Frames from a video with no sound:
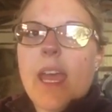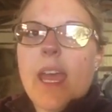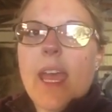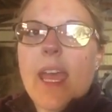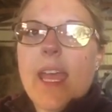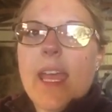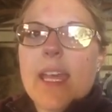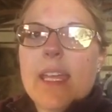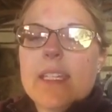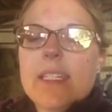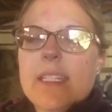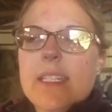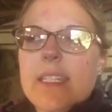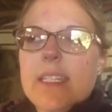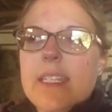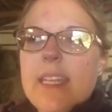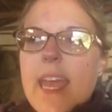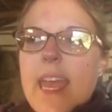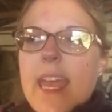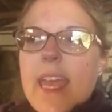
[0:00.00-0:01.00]
And
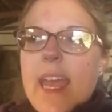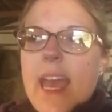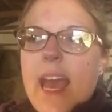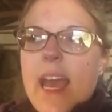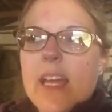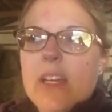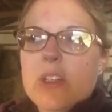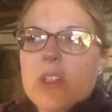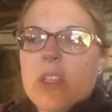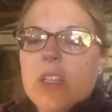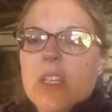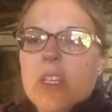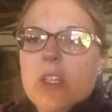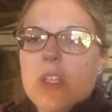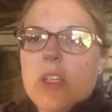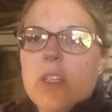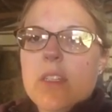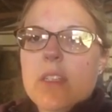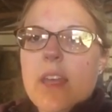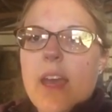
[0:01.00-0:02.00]
today, actually,
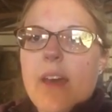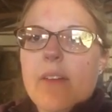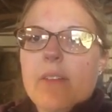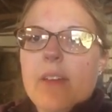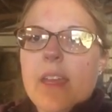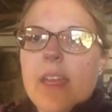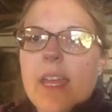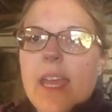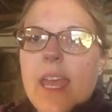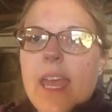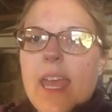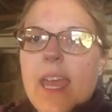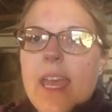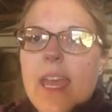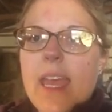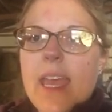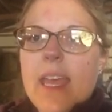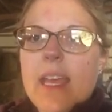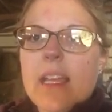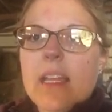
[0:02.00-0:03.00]
she's having
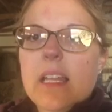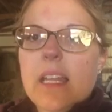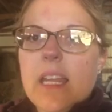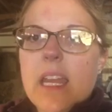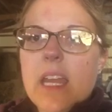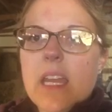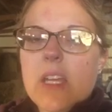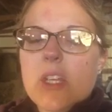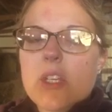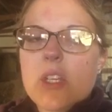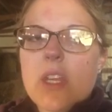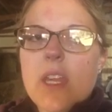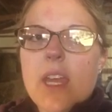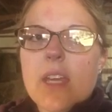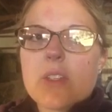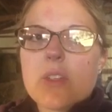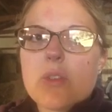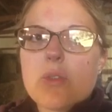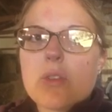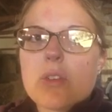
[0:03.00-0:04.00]
a clinic. She
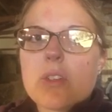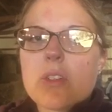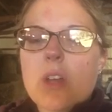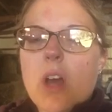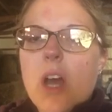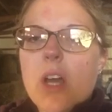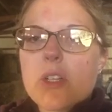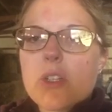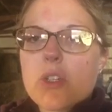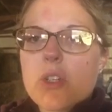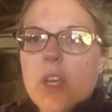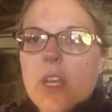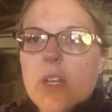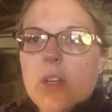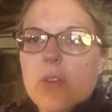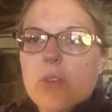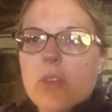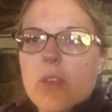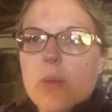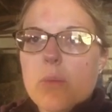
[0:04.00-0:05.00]
has a dressage
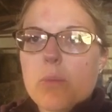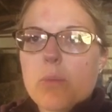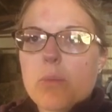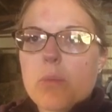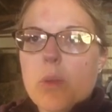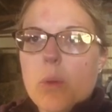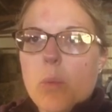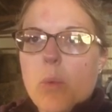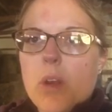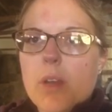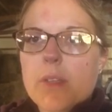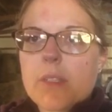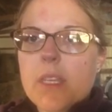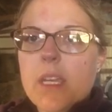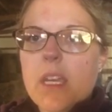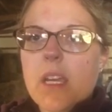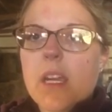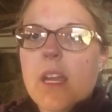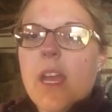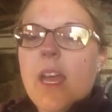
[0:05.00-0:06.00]
trainer that works
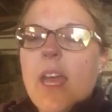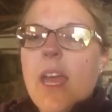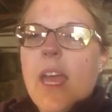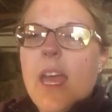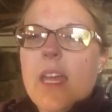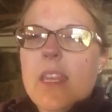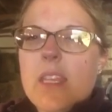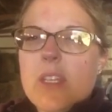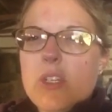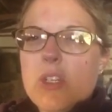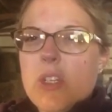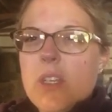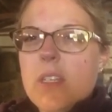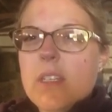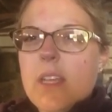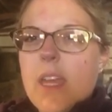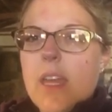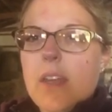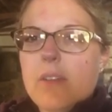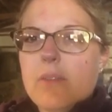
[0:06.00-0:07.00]
here. And then
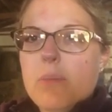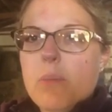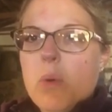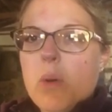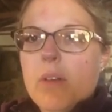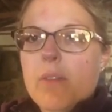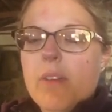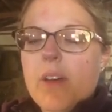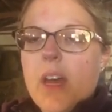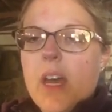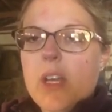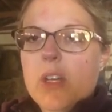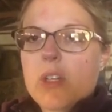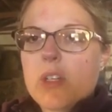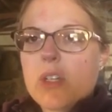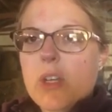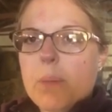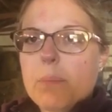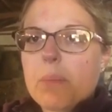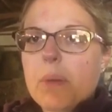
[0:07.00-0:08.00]
she's kind of more of a hunter
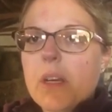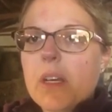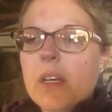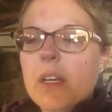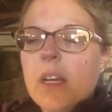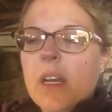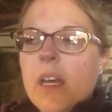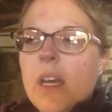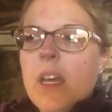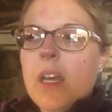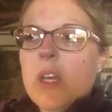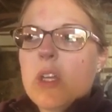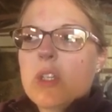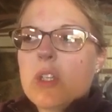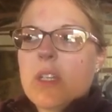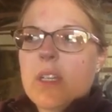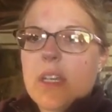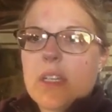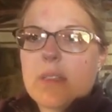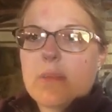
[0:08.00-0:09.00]
jumper.
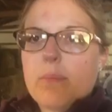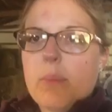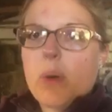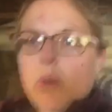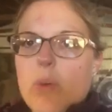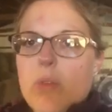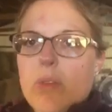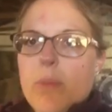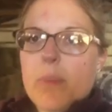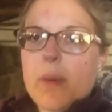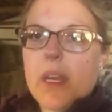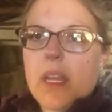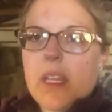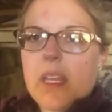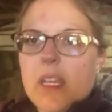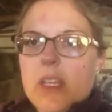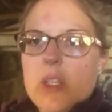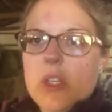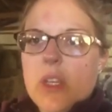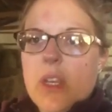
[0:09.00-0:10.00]
She does both, but I
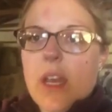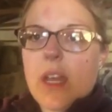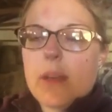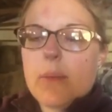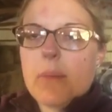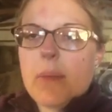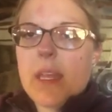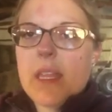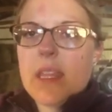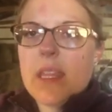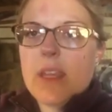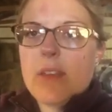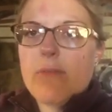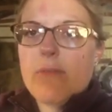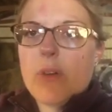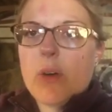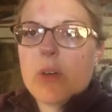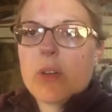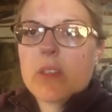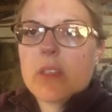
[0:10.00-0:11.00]
think she kind of mainly
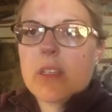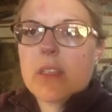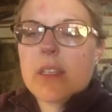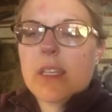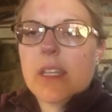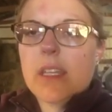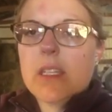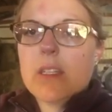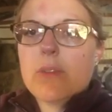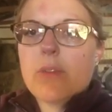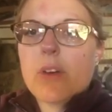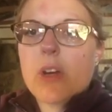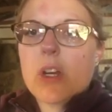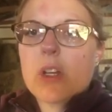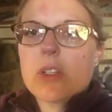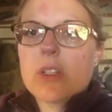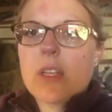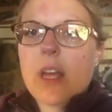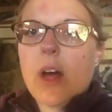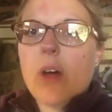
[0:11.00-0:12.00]
focuses, at least for
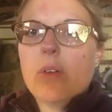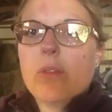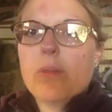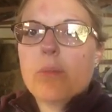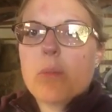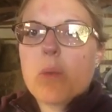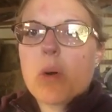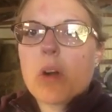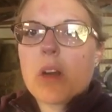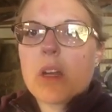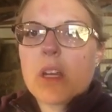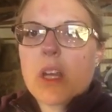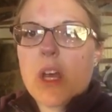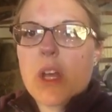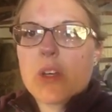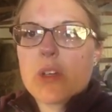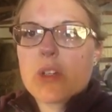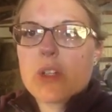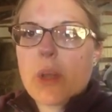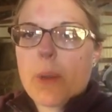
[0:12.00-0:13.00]
herself, more on
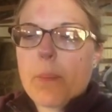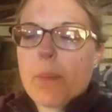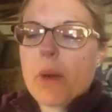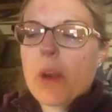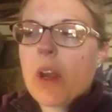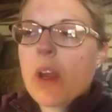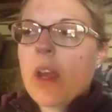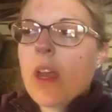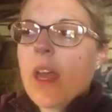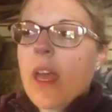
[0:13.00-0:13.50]
hunter jumper.